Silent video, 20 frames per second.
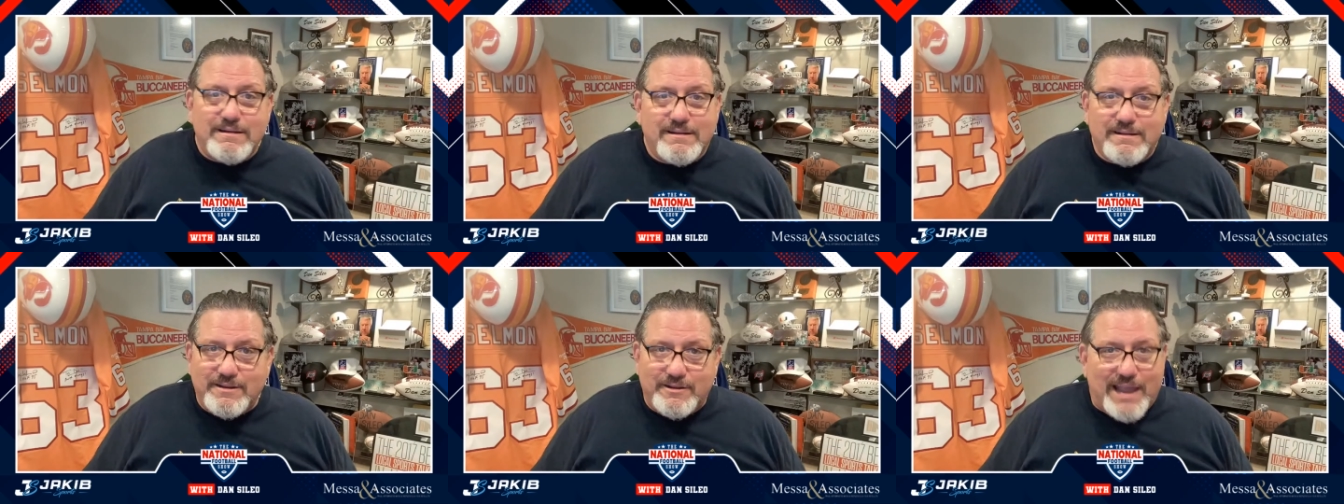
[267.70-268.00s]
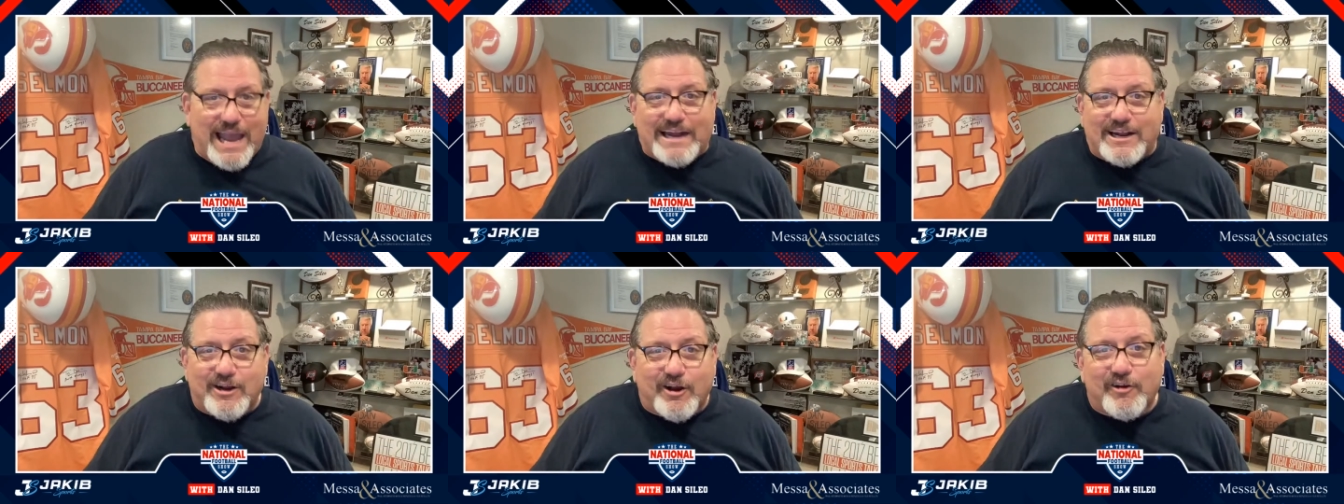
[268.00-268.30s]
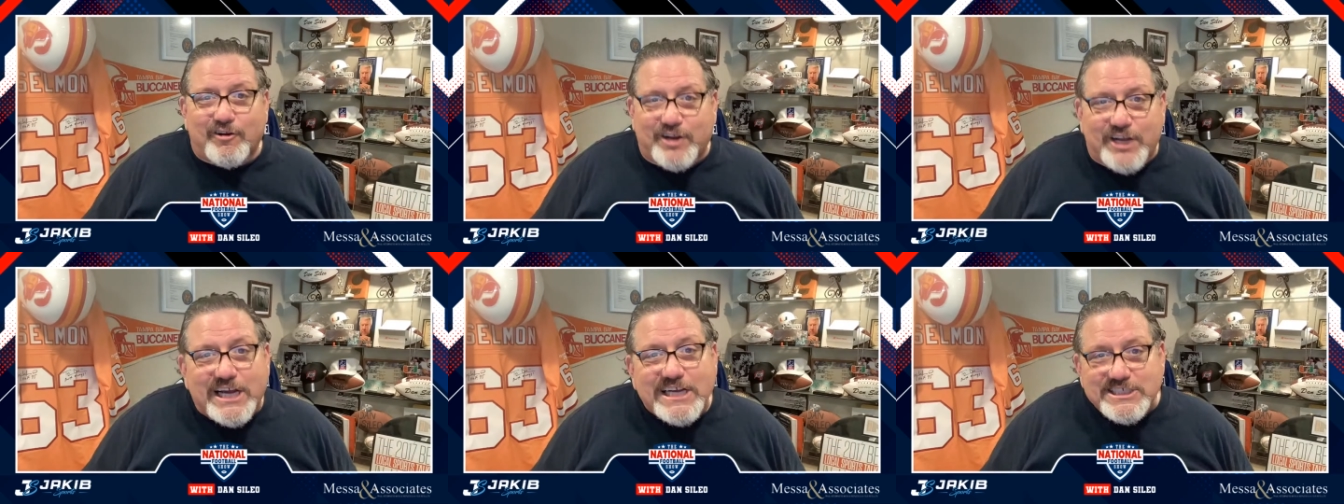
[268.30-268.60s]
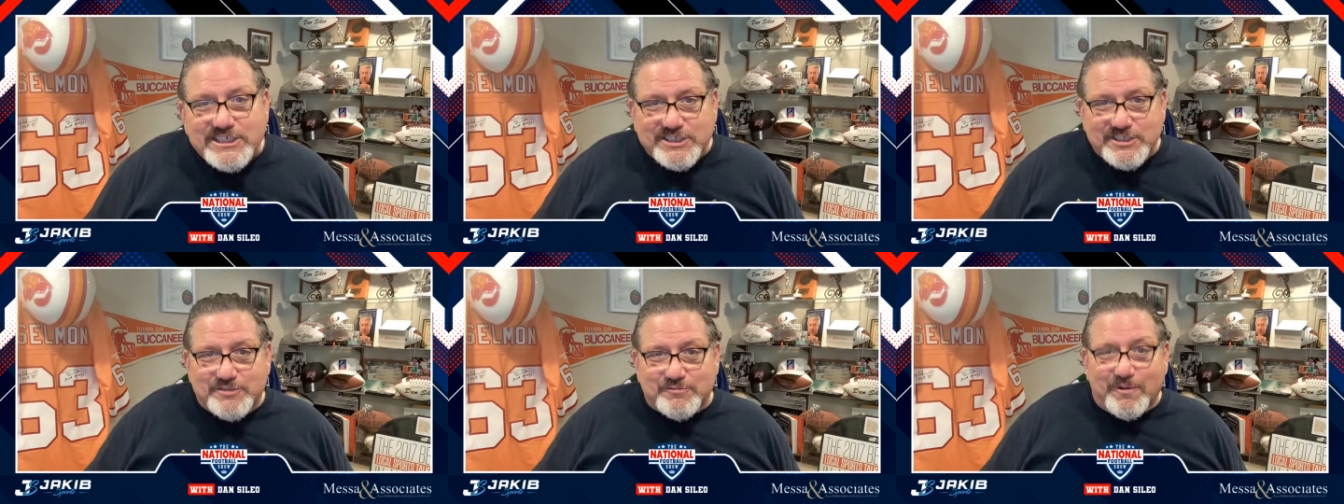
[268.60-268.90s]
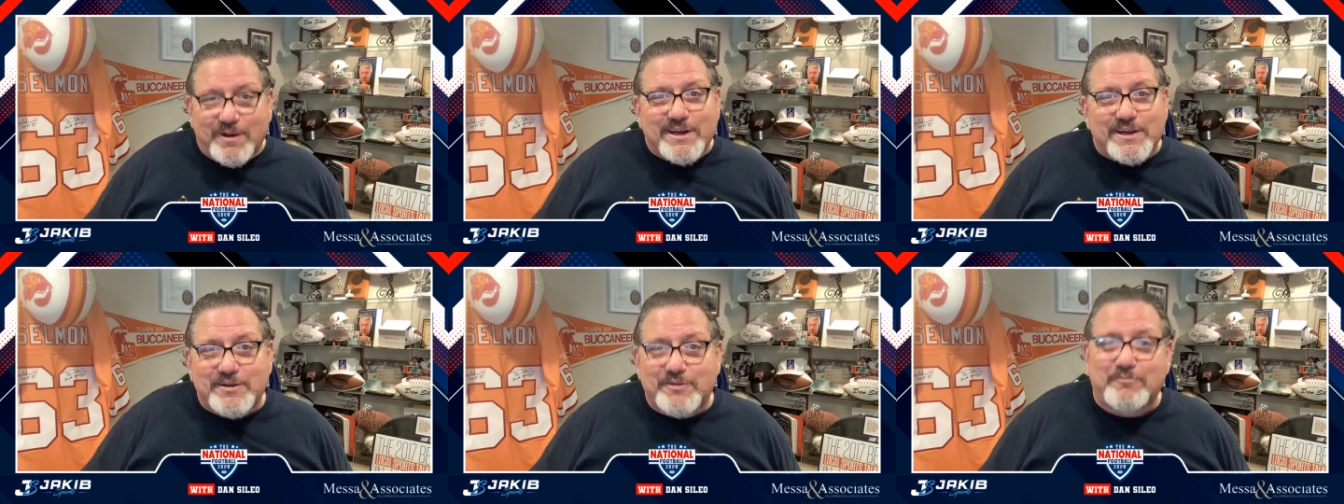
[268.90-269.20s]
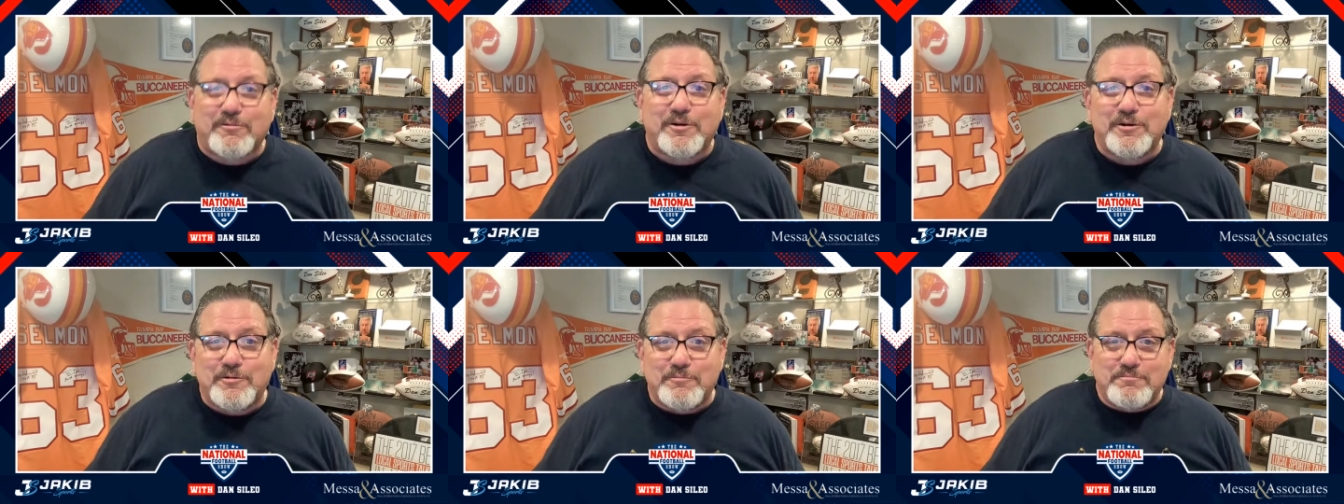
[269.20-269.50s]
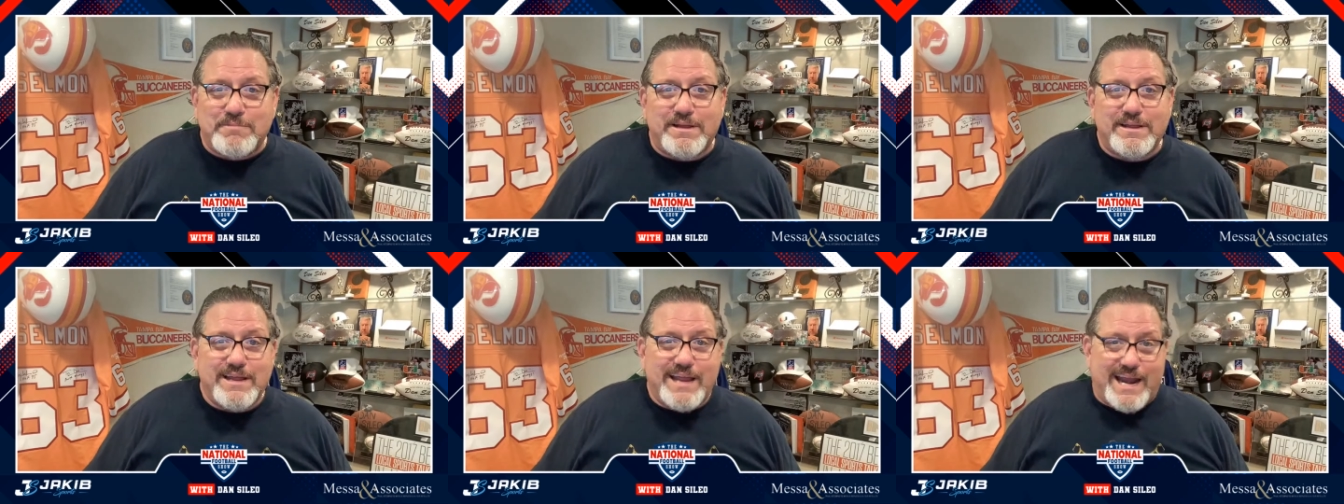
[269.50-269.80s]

You had Kirk Cousins running the room